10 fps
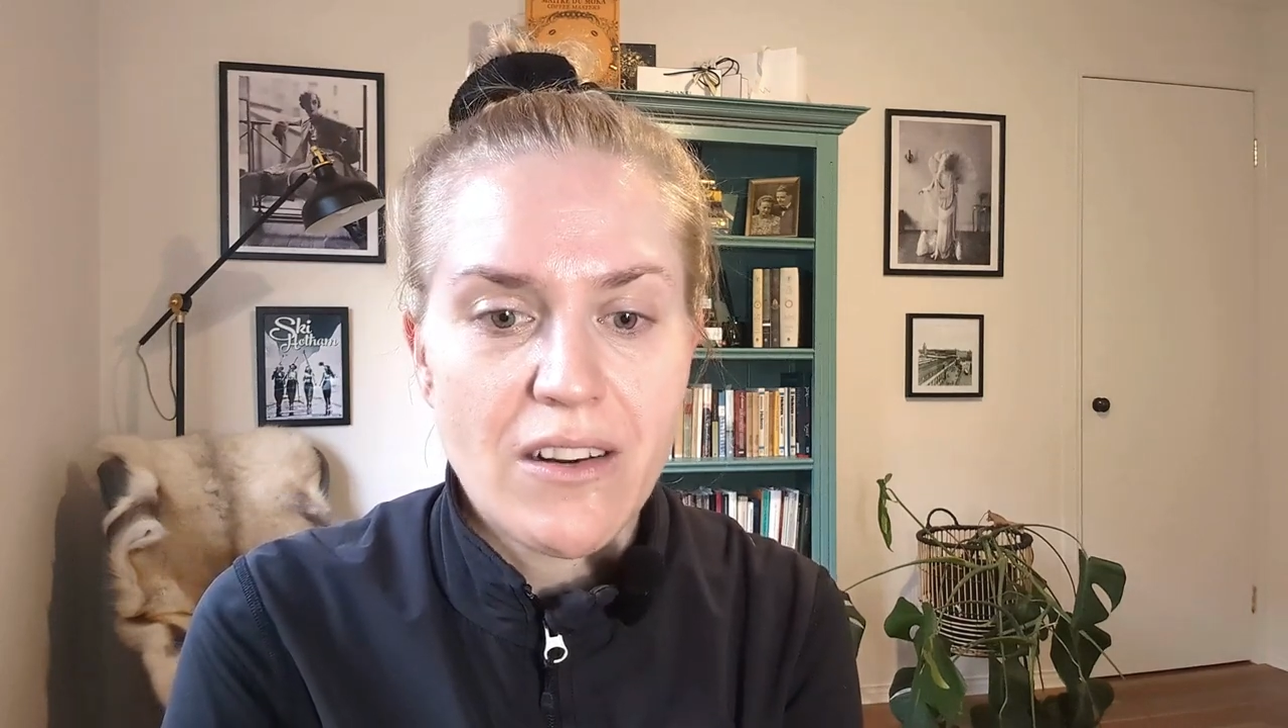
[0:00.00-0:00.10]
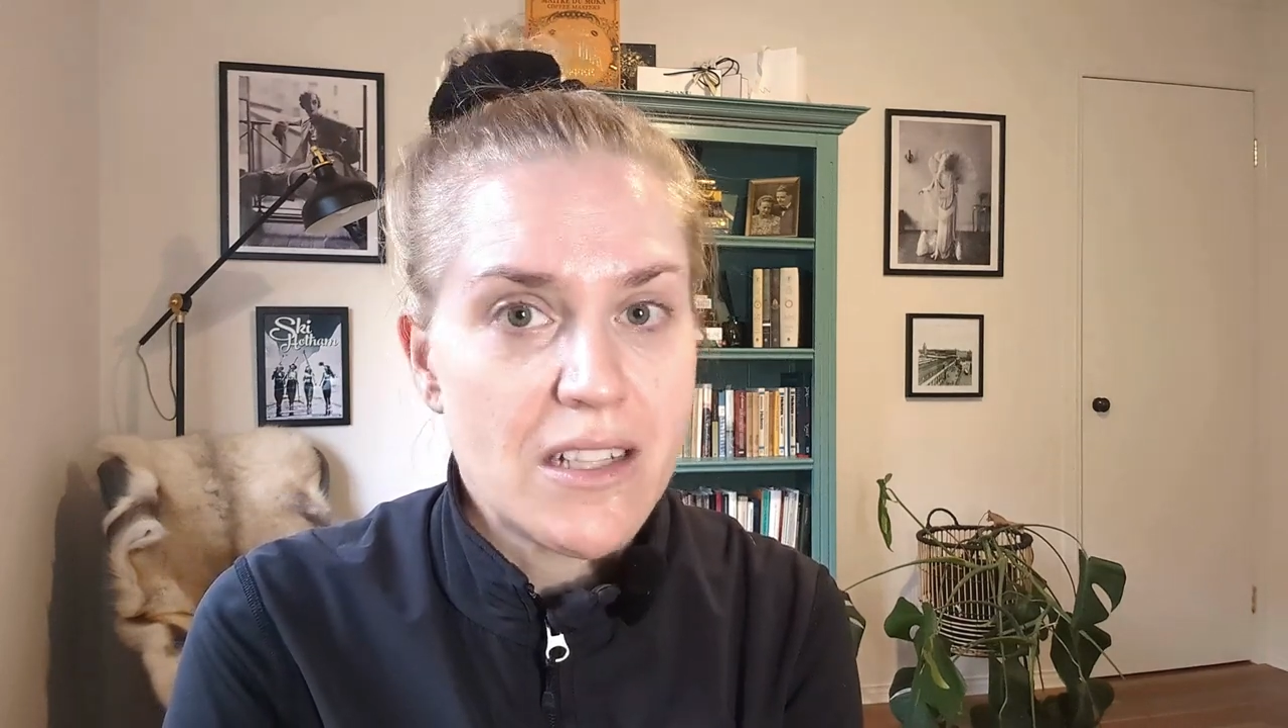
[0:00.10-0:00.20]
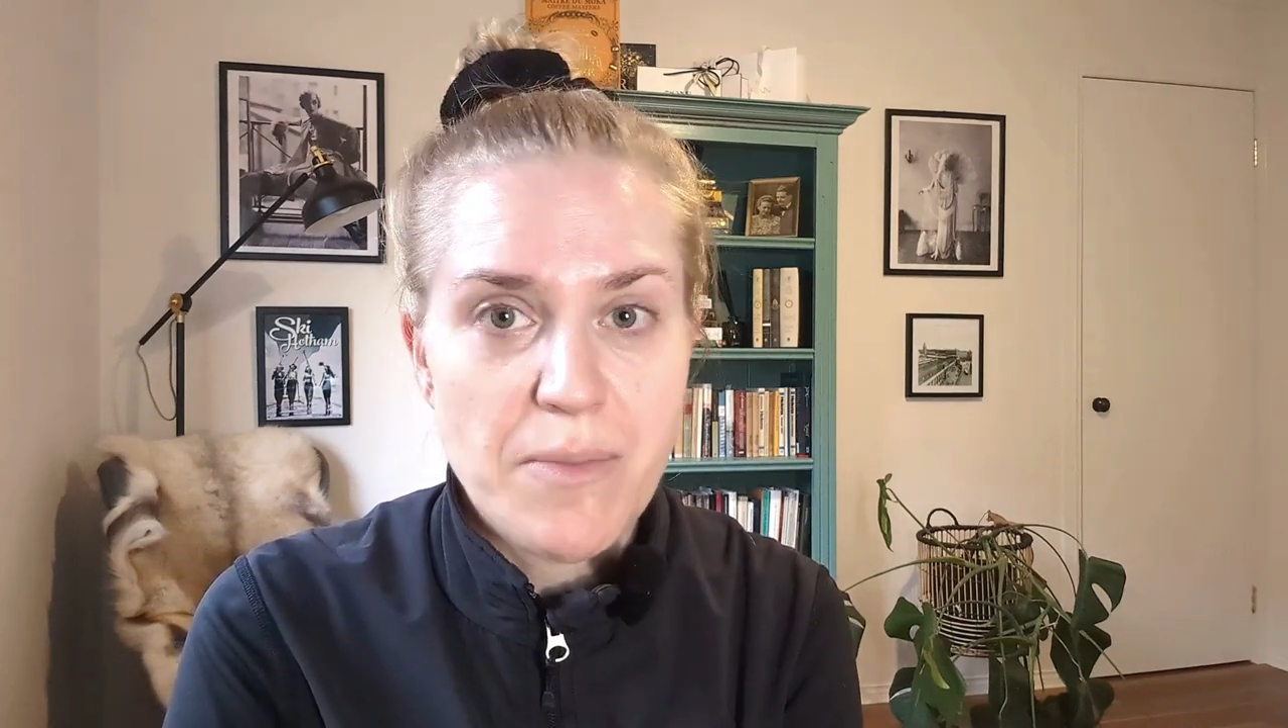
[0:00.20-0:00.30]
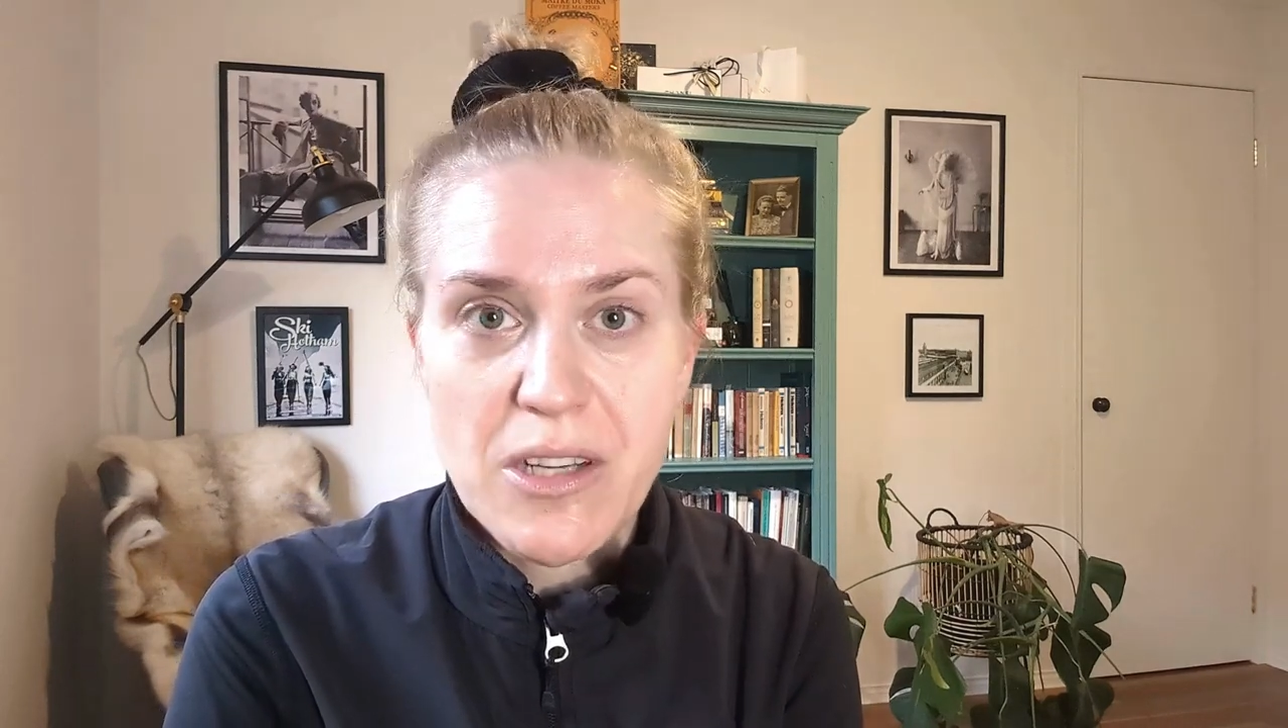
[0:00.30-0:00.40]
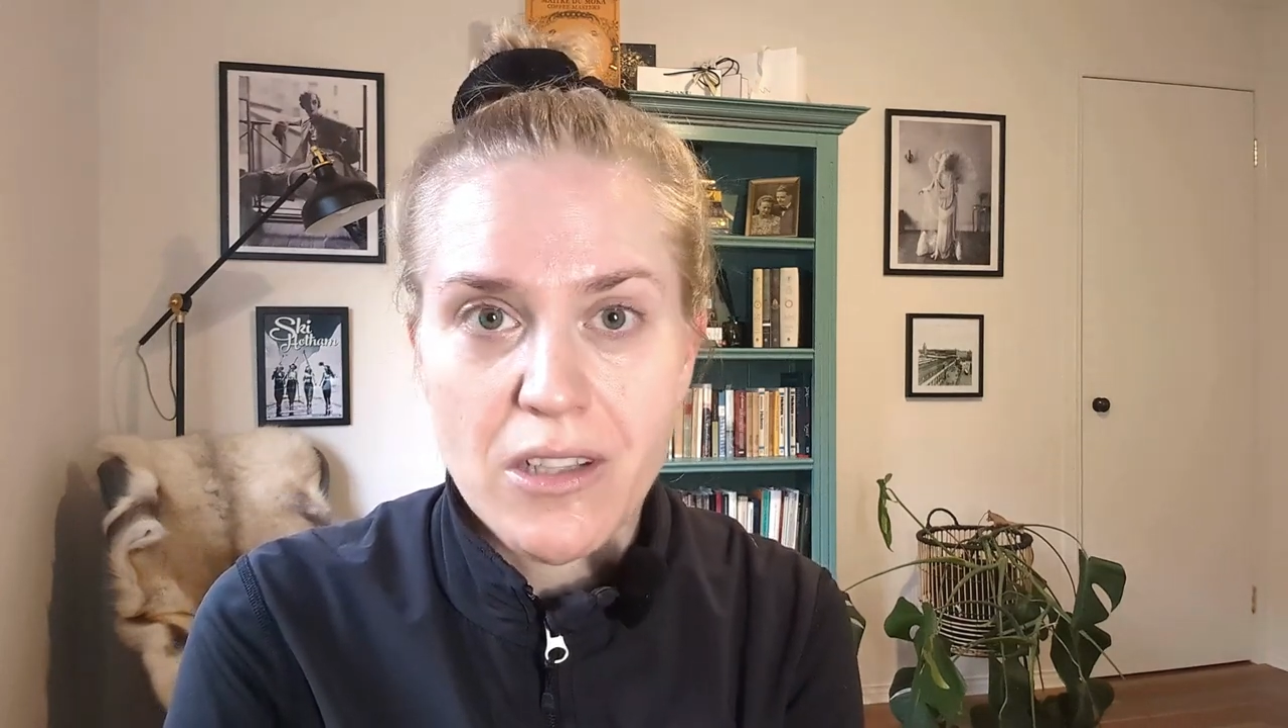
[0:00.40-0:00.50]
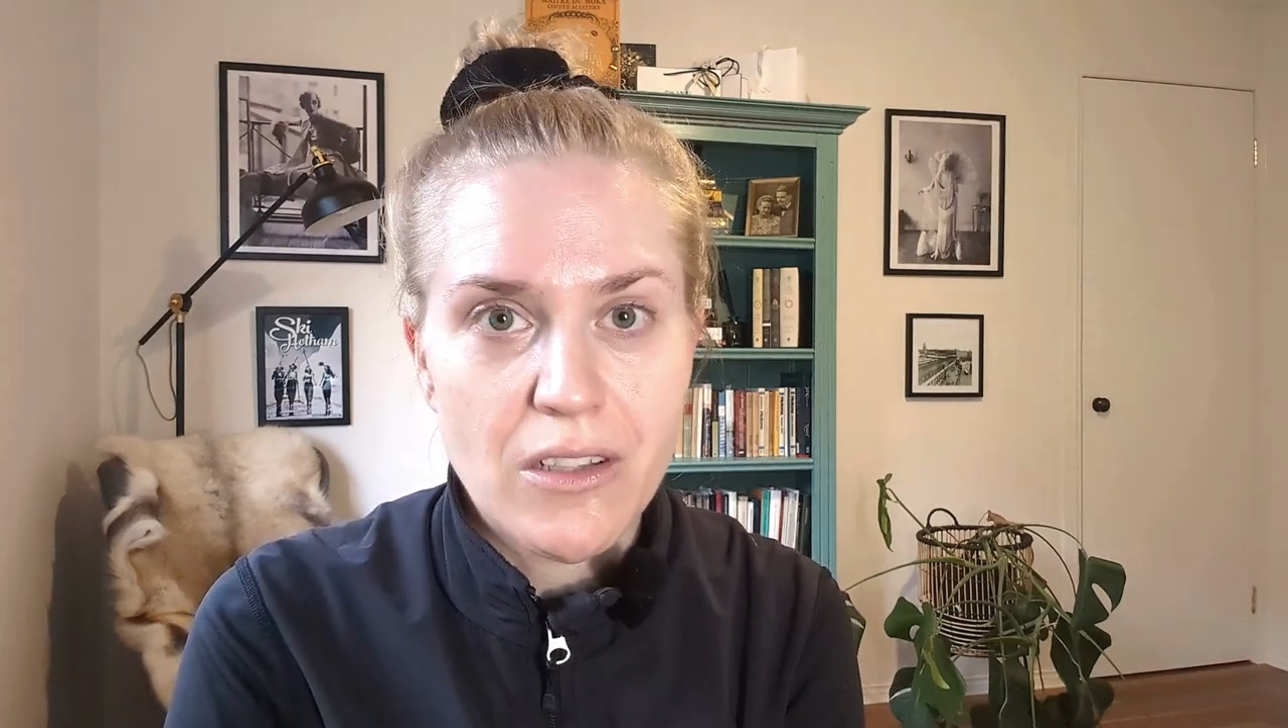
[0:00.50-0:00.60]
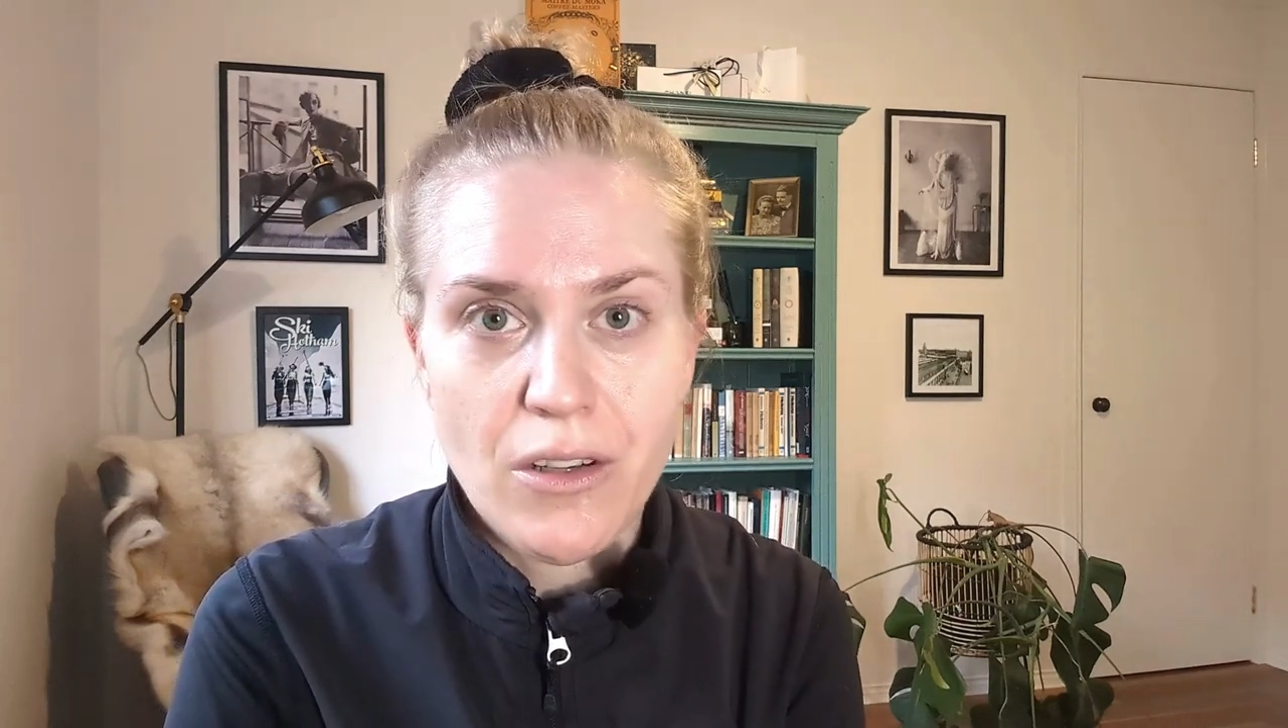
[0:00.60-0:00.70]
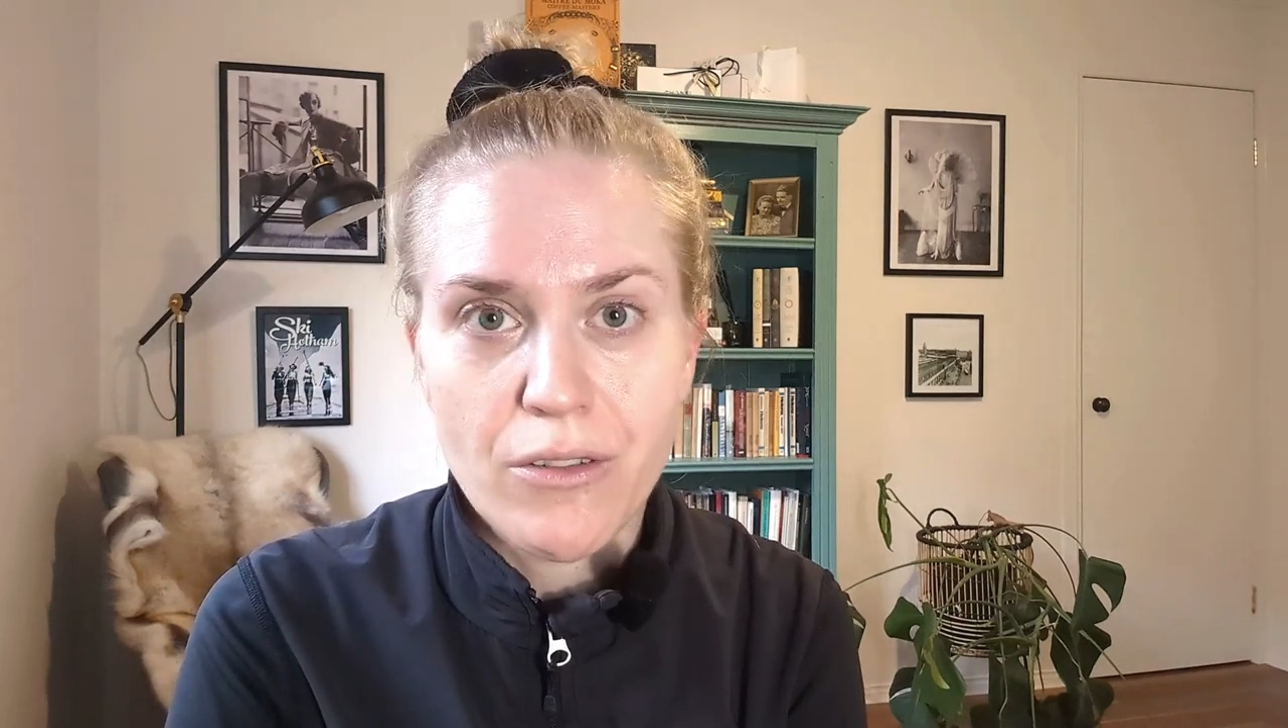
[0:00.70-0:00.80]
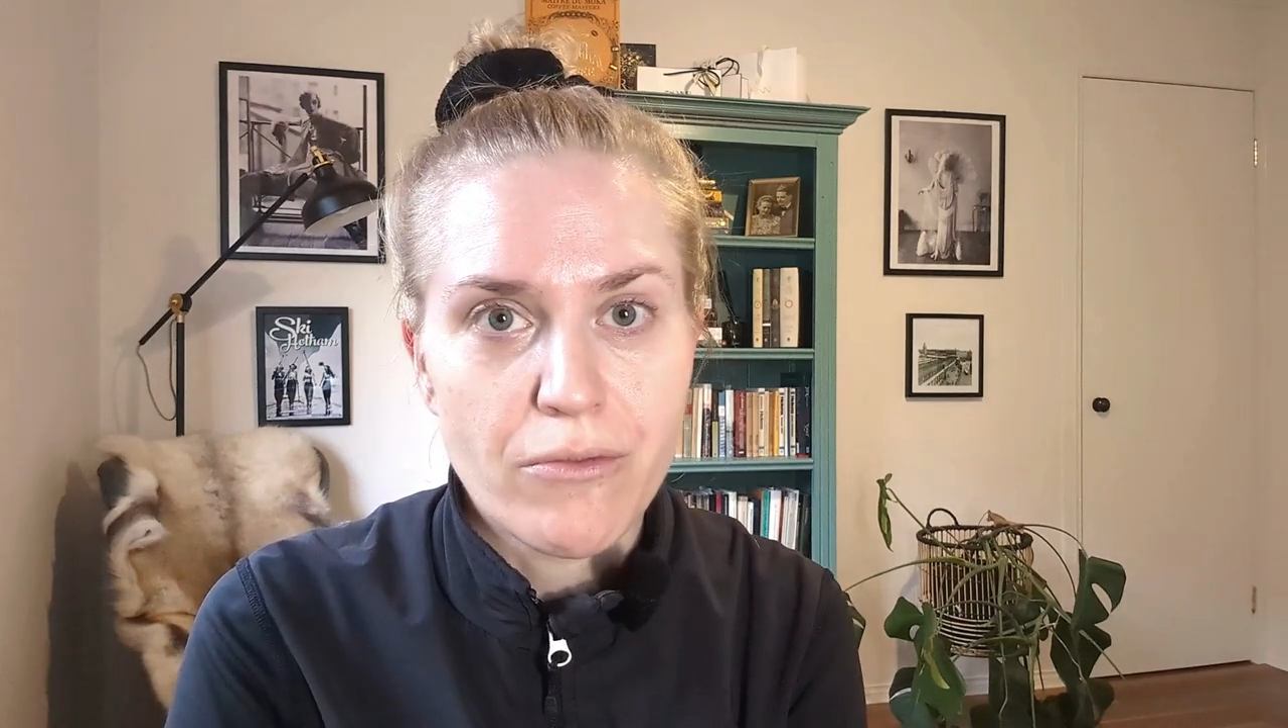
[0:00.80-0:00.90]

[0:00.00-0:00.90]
and especially no